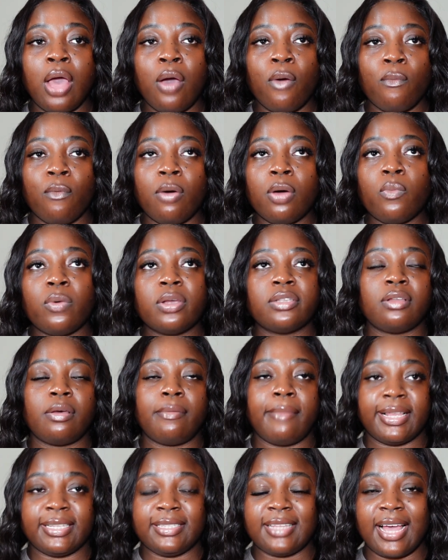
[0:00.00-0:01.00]
One was not
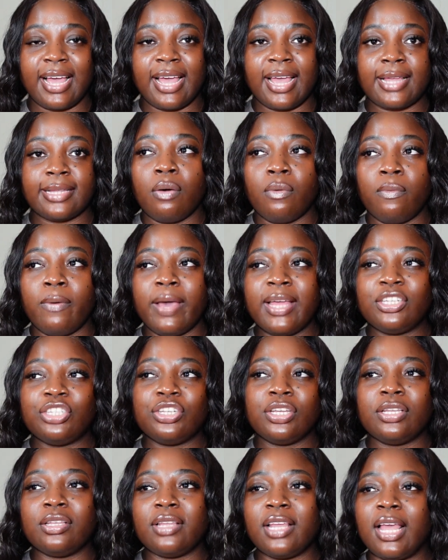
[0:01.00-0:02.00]
my size,
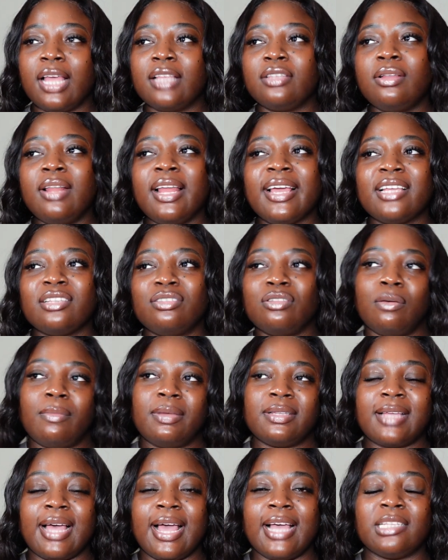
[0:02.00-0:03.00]
which it's not like it's not my
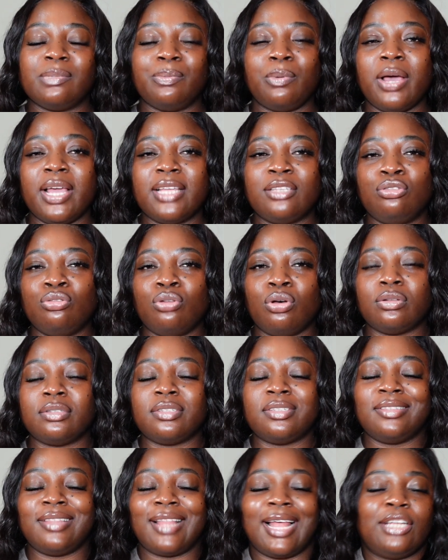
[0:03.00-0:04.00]
size, but it's not
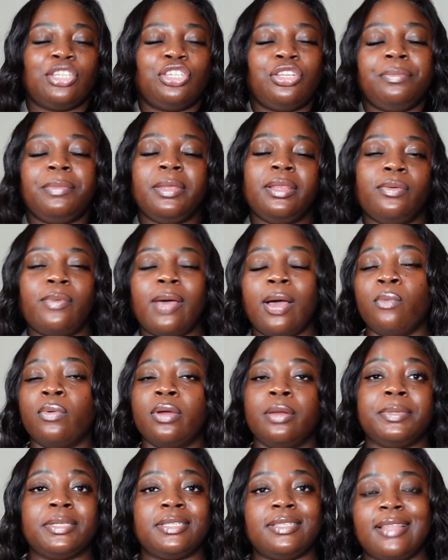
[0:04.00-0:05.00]
snatching me the way I
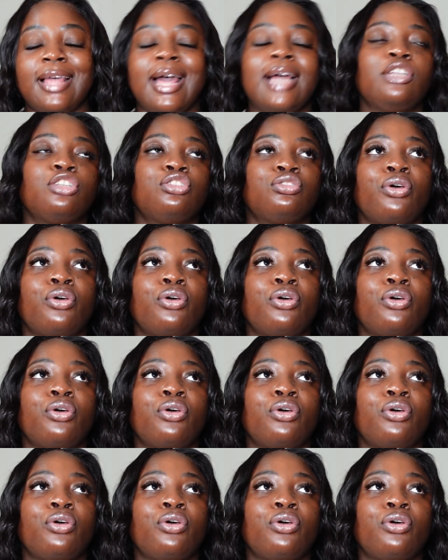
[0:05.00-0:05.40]
want to be snatched.